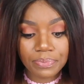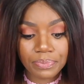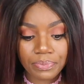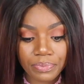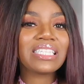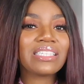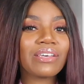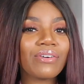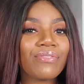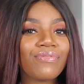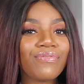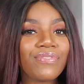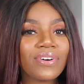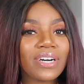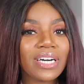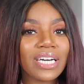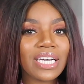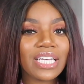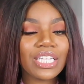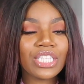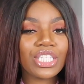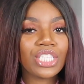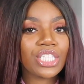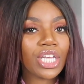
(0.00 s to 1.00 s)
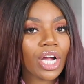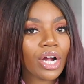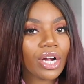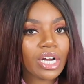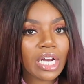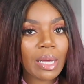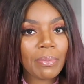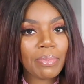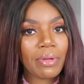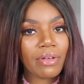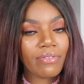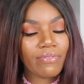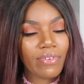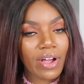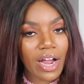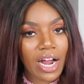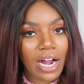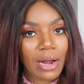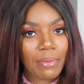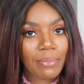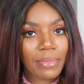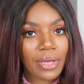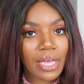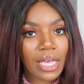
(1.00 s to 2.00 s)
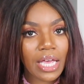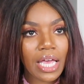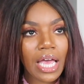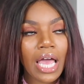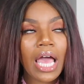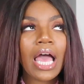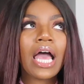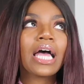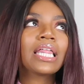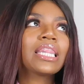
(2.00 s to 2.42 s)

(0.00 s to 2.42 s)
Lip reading: It's a fun turn-up environment.